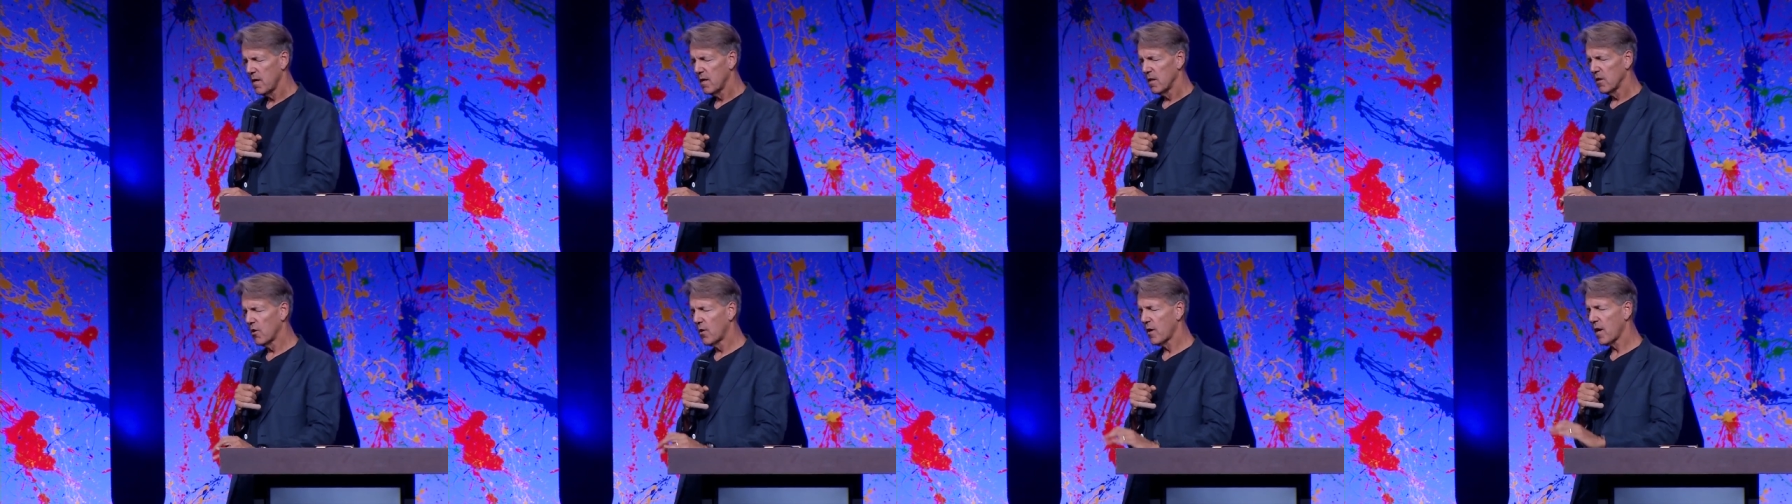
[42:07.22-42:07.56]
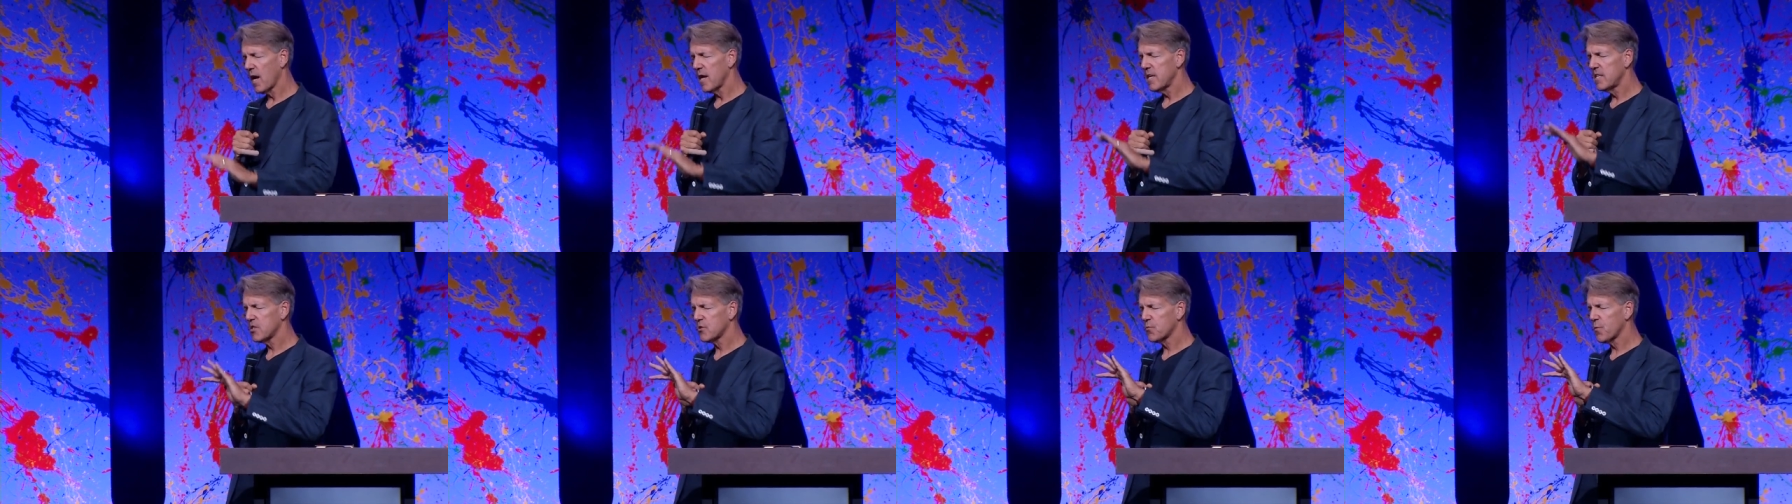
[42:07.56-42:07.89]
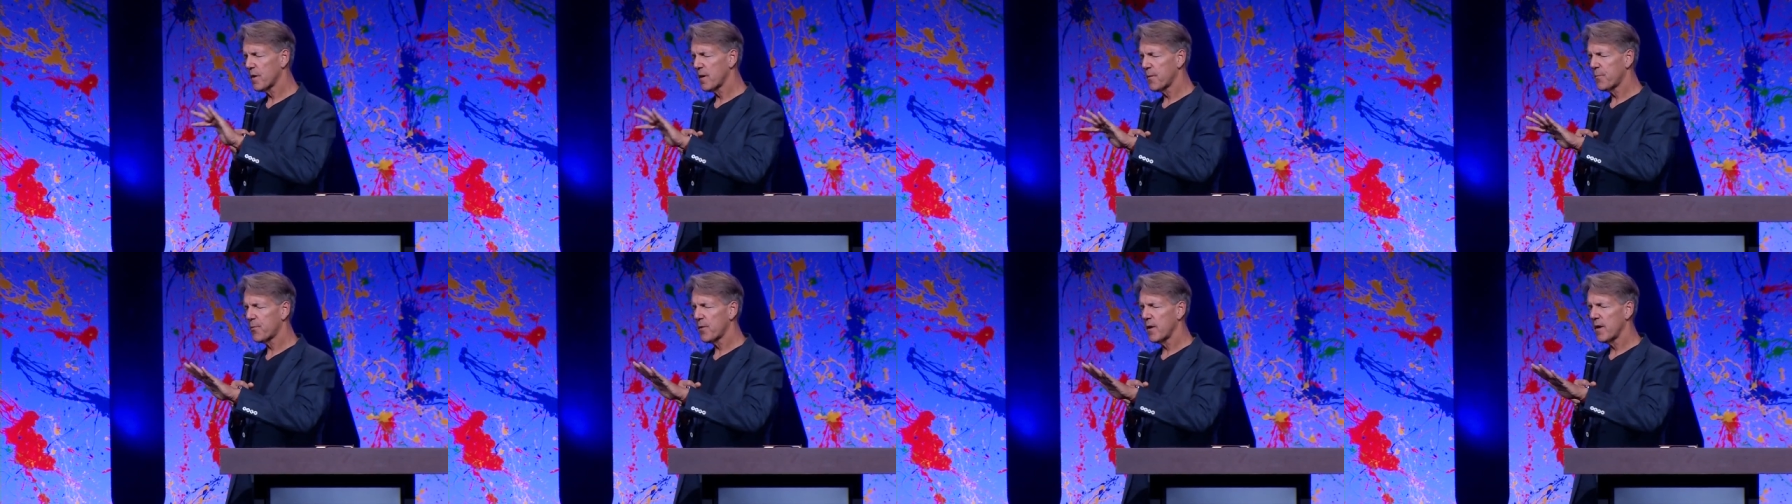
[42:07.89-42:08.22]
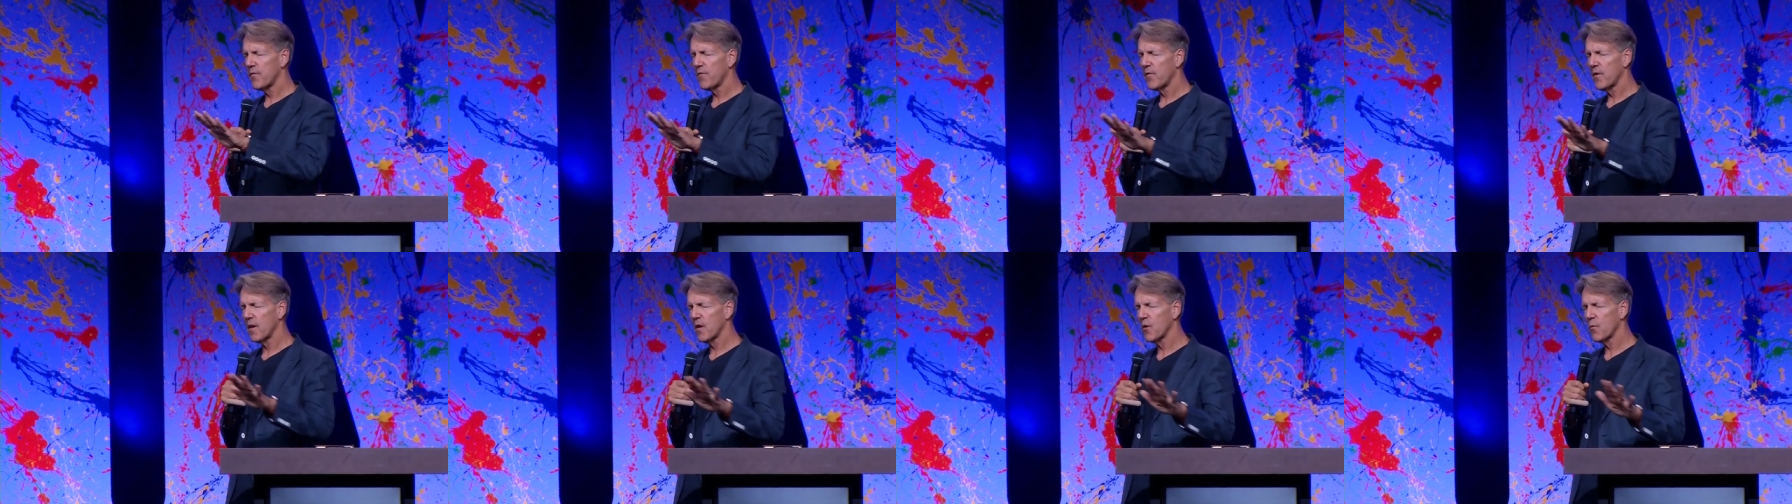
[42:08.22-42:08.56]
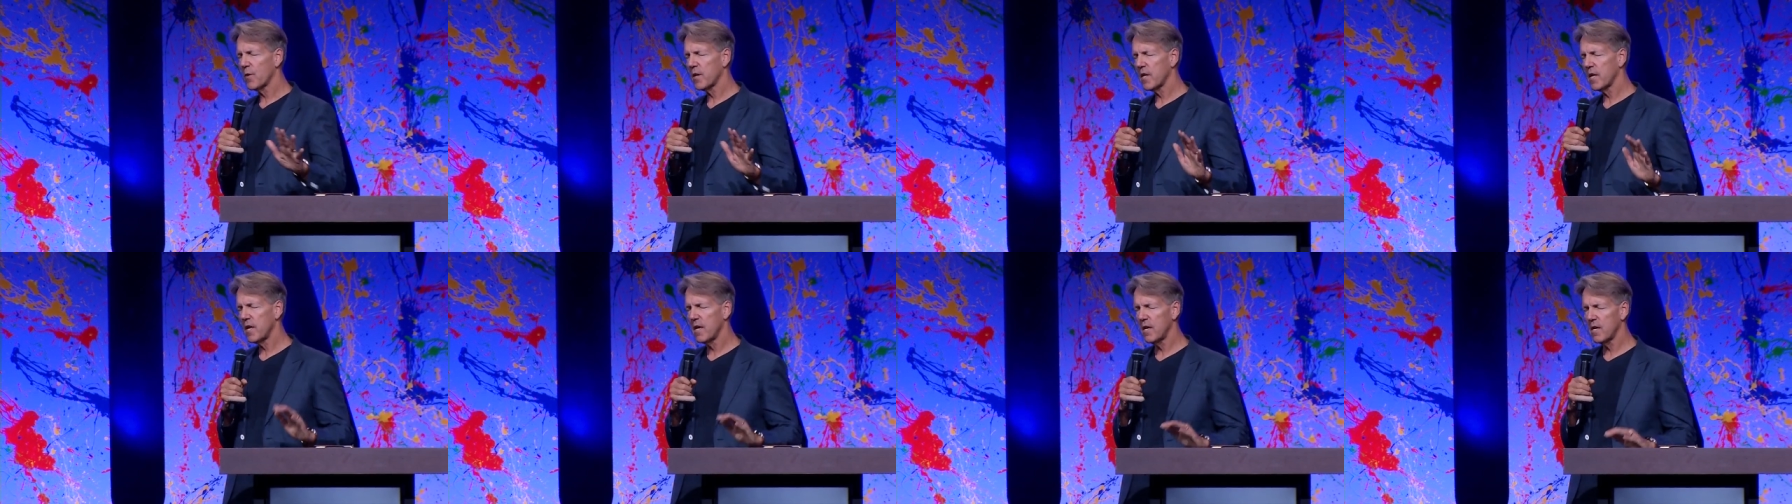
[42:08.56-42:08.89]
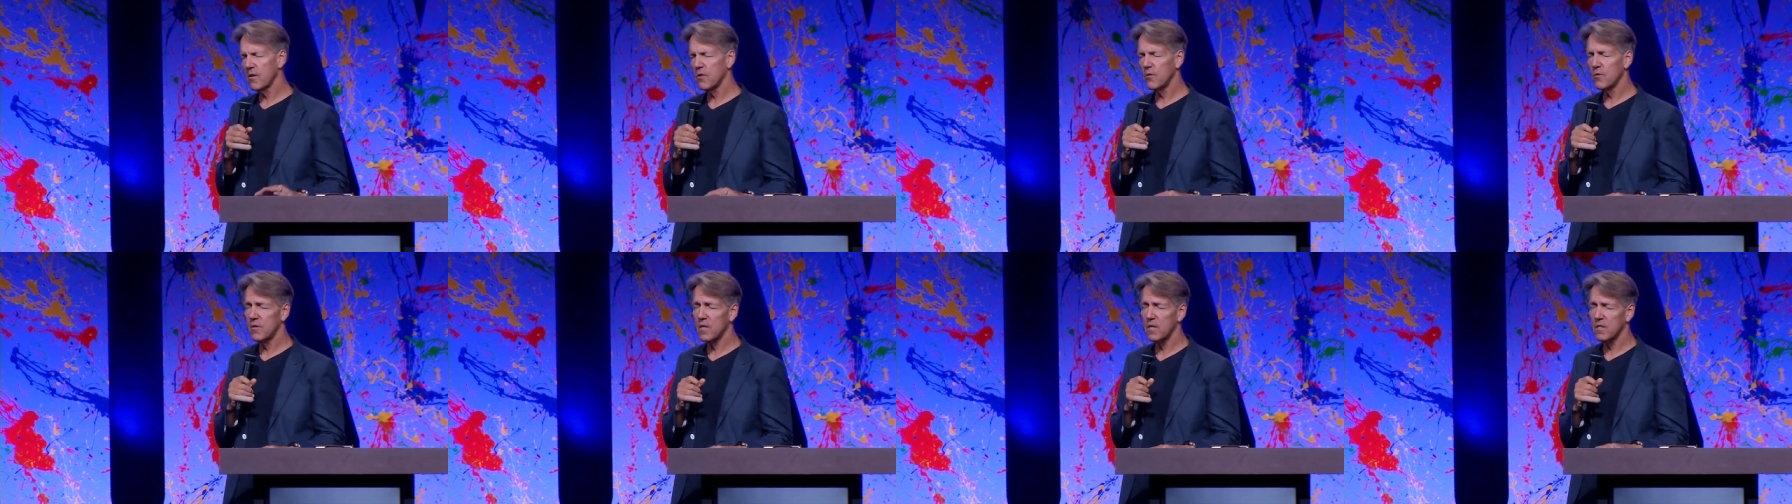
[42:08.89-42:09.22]
Lord, I just want to pray for anyone
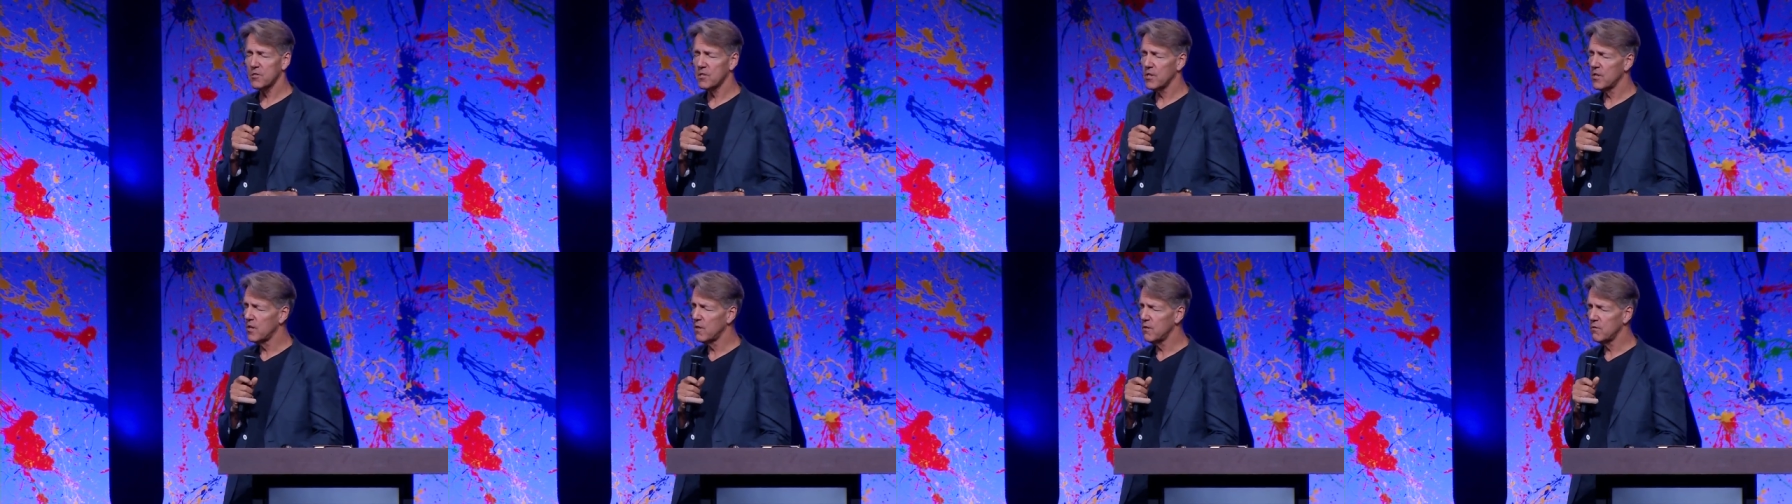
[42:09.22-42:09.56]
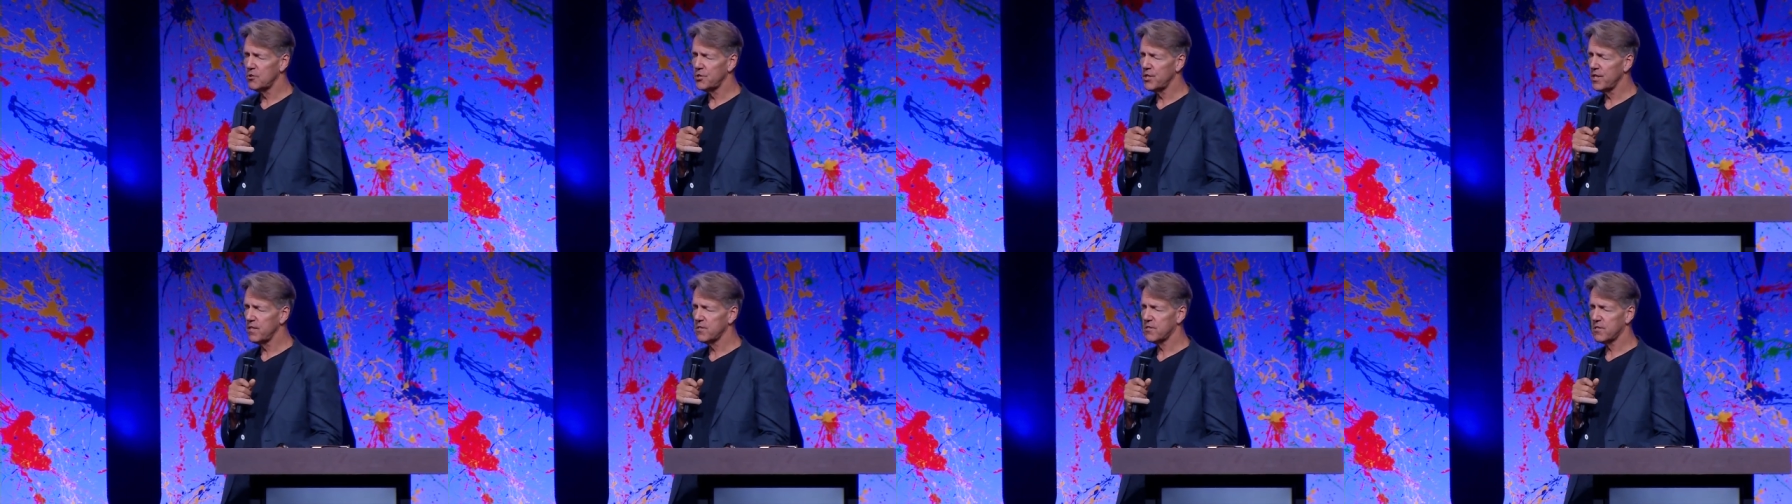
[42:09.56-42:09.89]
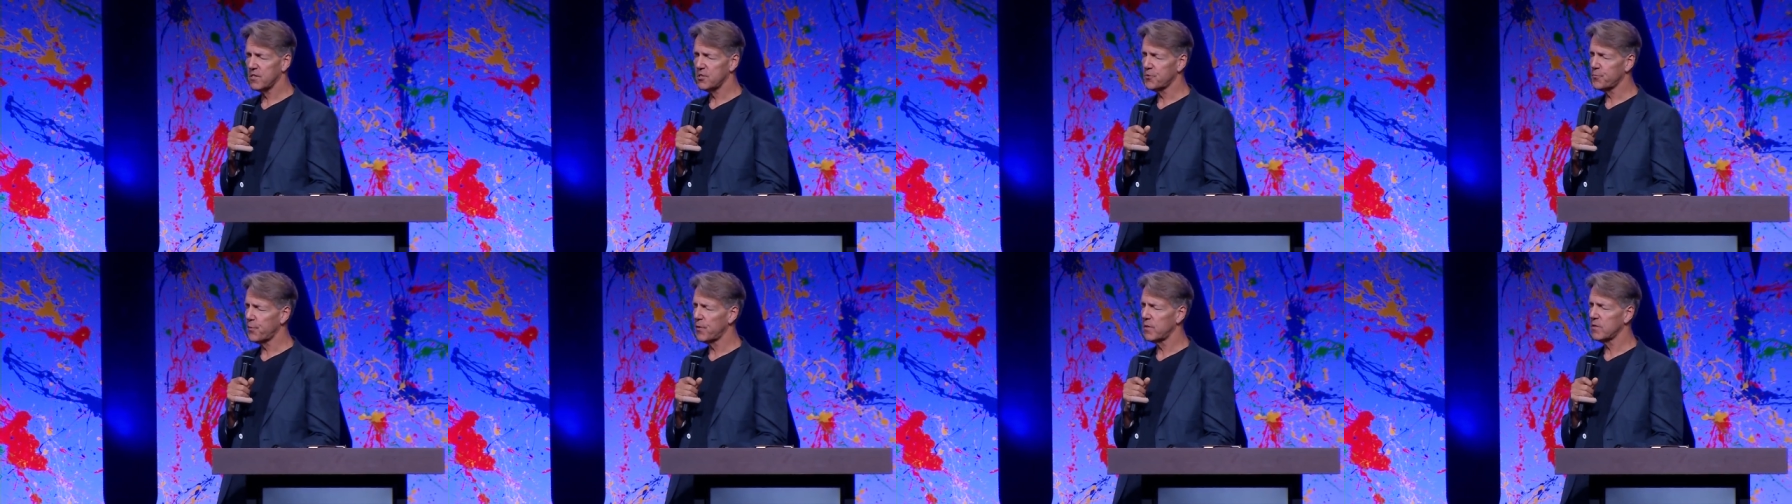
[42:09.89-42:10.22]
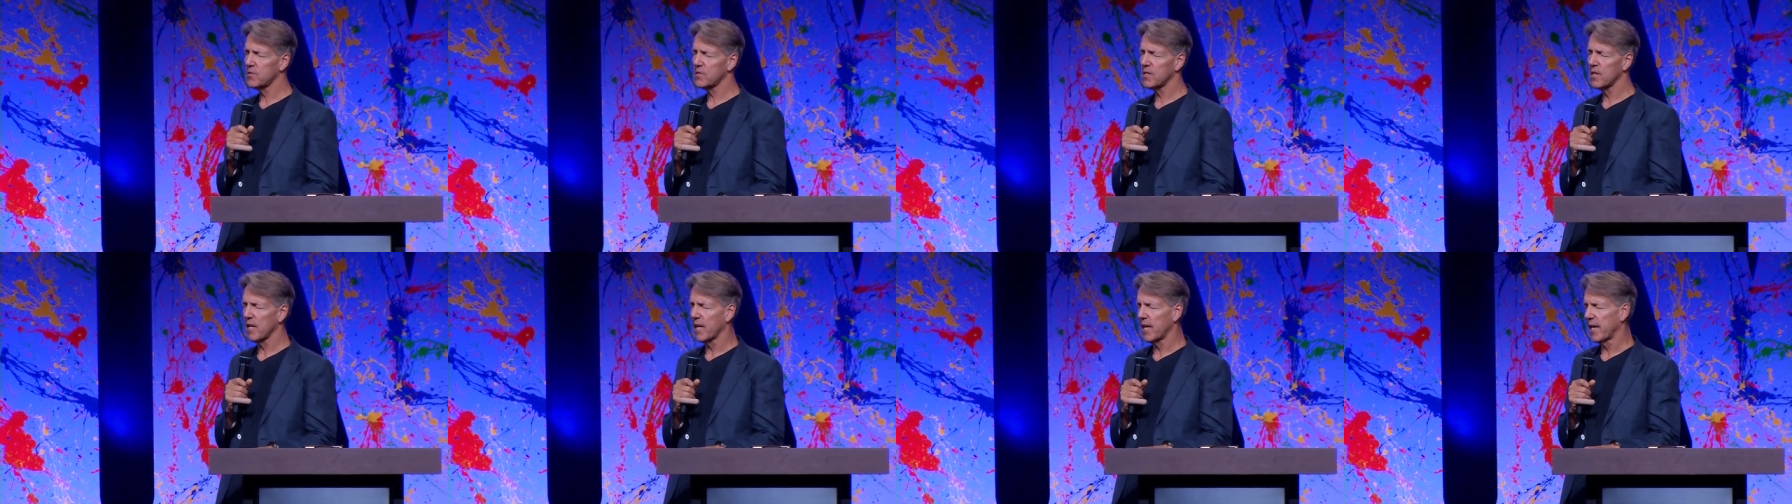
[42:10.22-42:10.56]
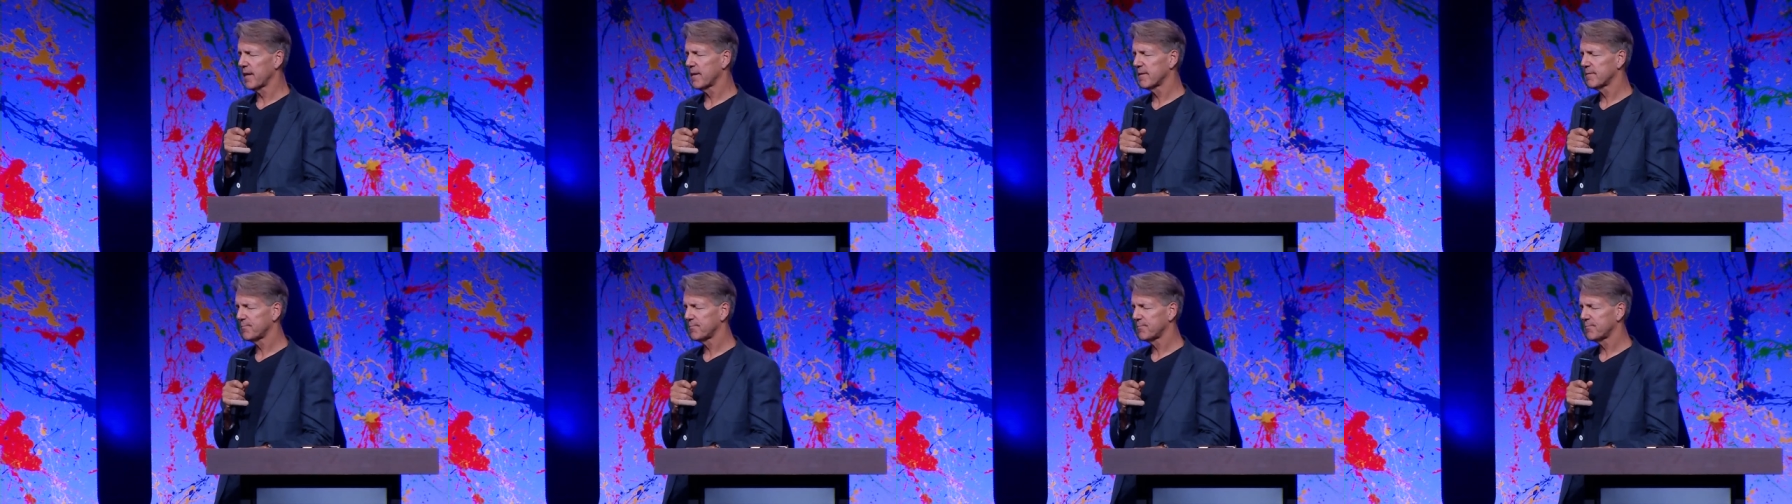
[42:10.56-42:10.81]
here who doesn't know Jesus personally.